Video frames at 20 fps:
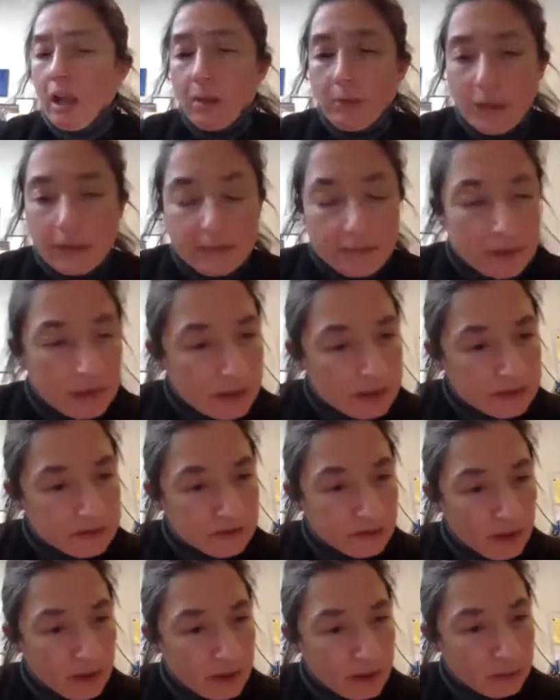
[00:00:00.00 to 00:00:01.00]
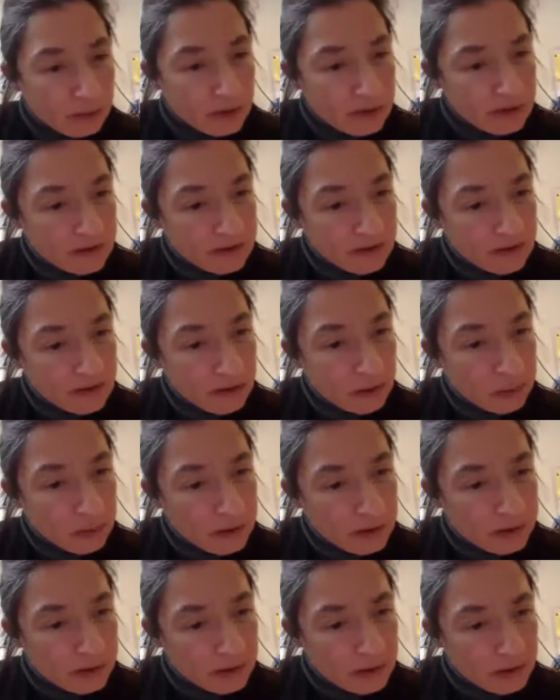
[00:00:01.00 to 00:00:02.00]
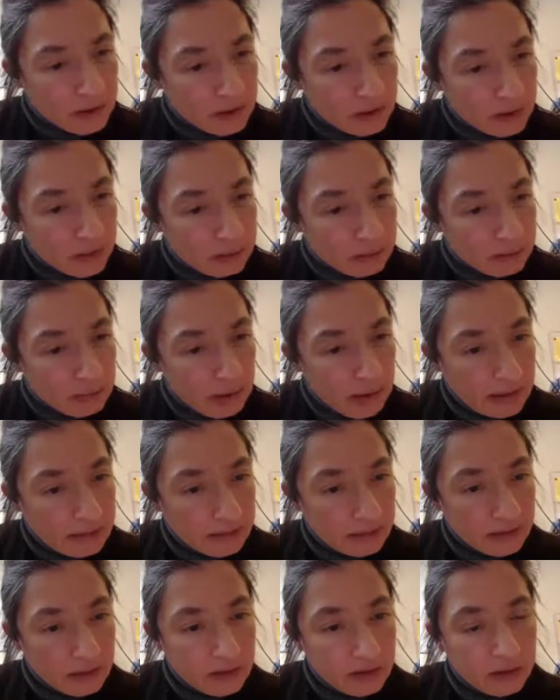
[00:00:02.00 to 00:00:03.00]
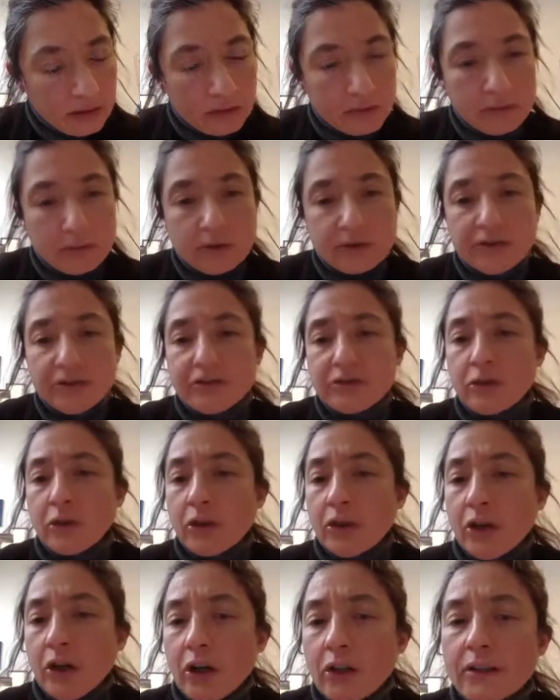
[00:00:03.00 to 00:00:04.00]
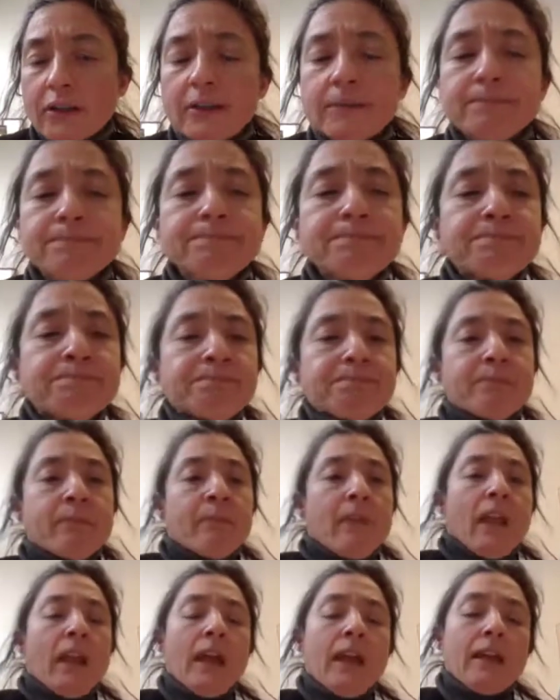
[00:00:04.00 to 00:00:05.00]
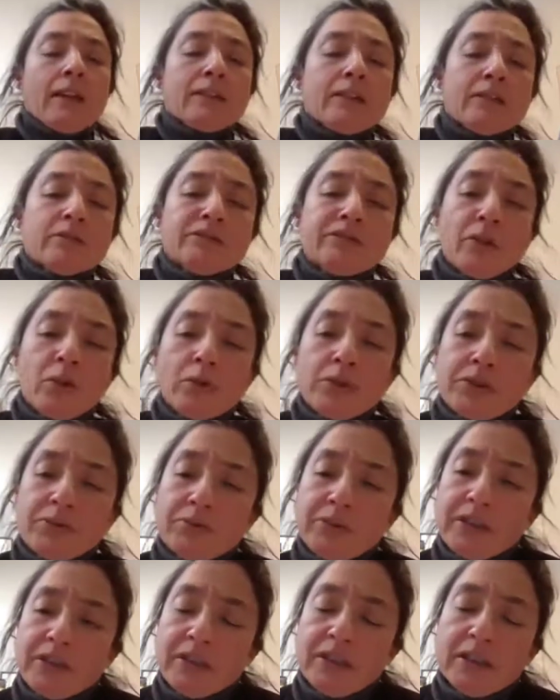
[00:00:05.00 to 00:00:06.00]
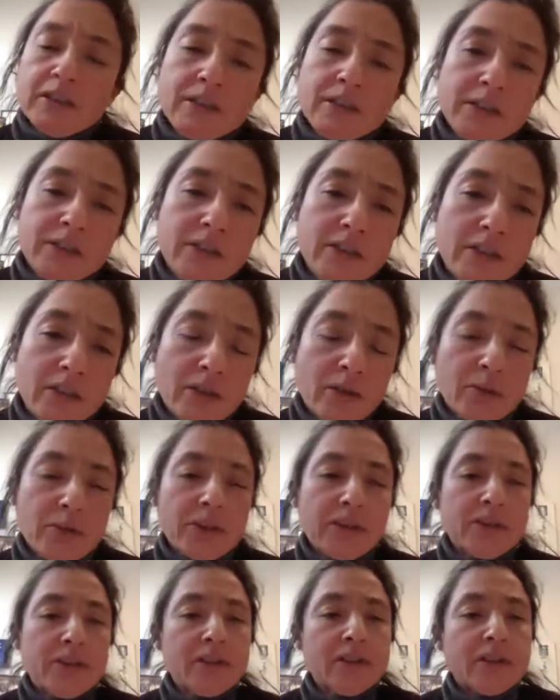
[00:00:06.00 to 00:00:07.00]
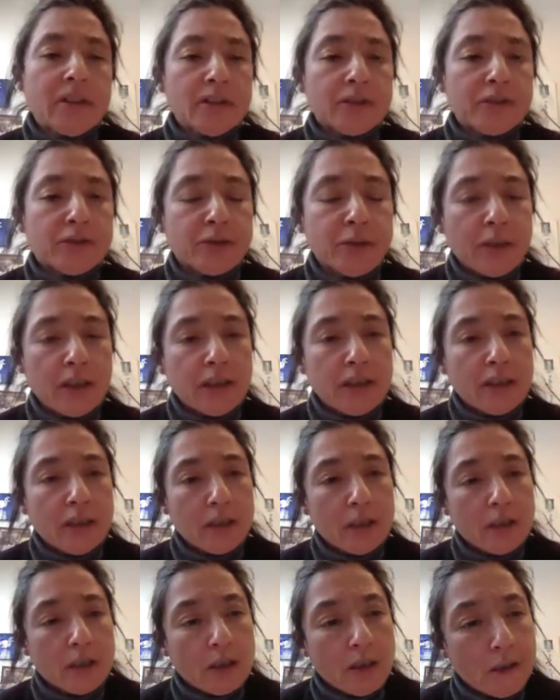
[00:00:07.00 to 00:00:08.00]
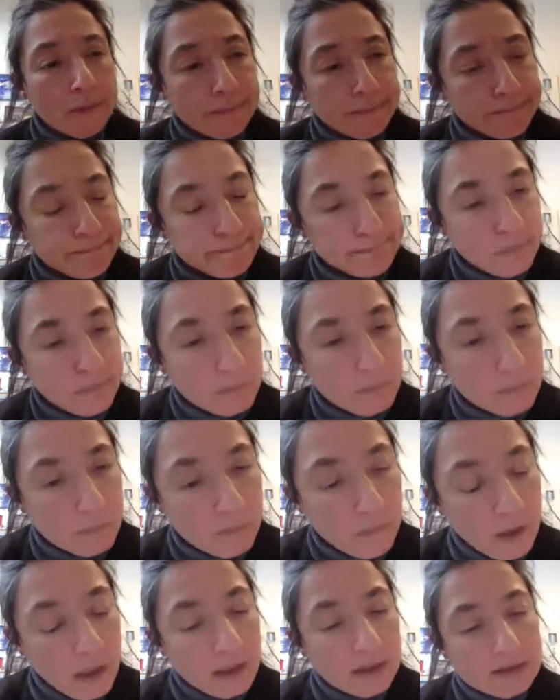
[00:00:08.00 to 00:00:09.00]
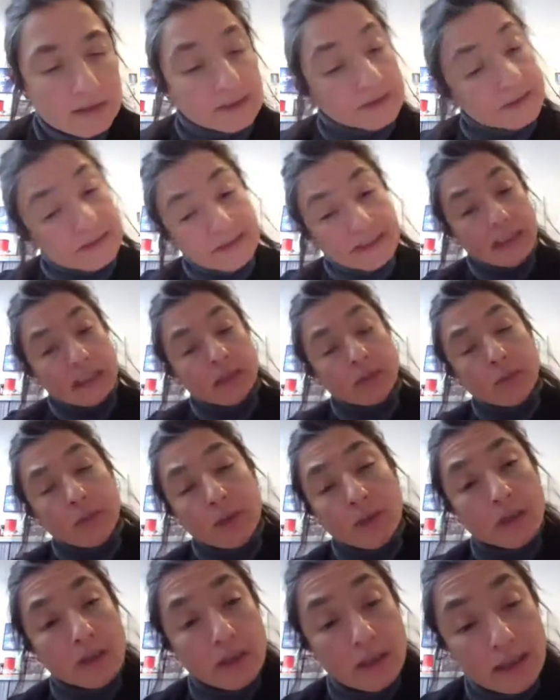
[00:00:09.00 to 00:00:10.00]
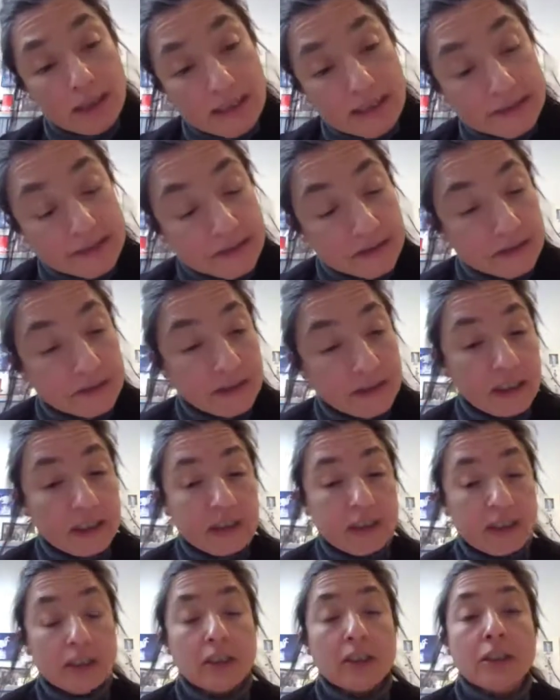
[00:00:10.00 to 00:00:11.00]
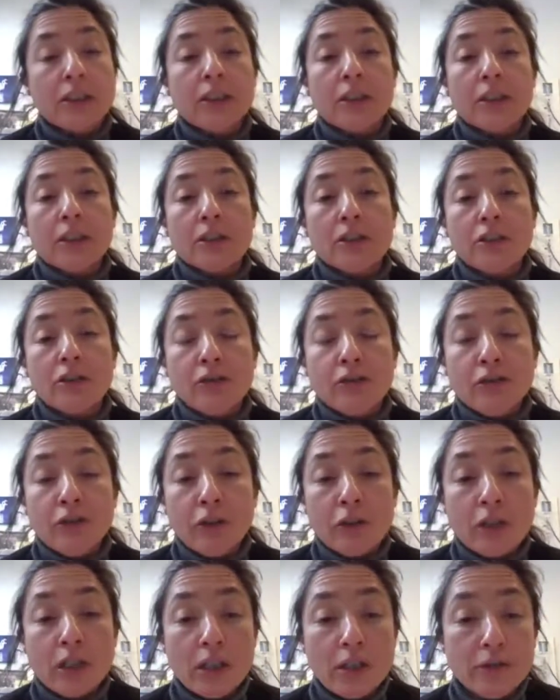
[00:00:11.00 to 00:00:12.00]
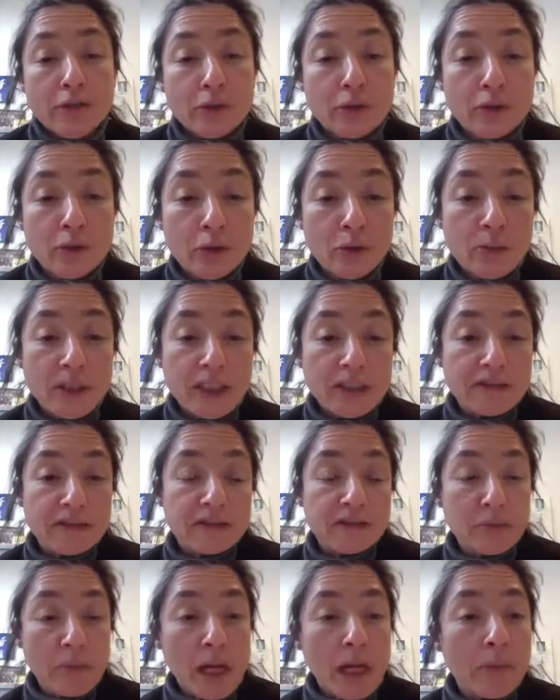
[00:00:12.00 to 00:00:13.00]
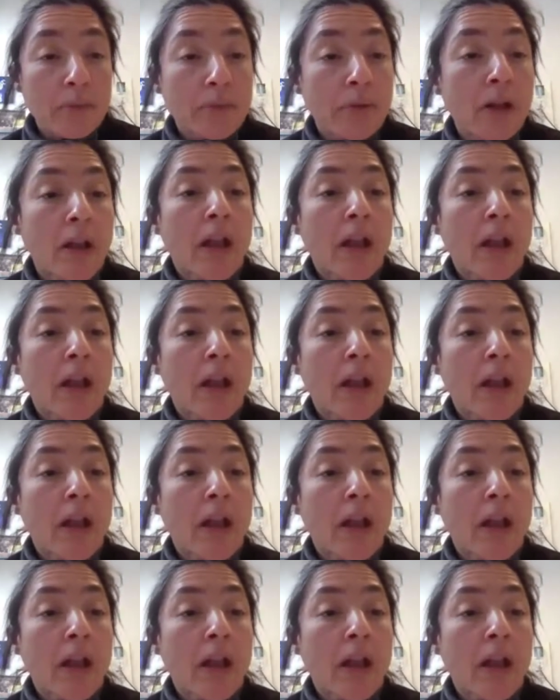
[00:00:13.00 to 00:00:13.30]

But let's try to understand a bit better what is going on. And so what we did here, we did actually the same laser scanning confocal photoluminescence map.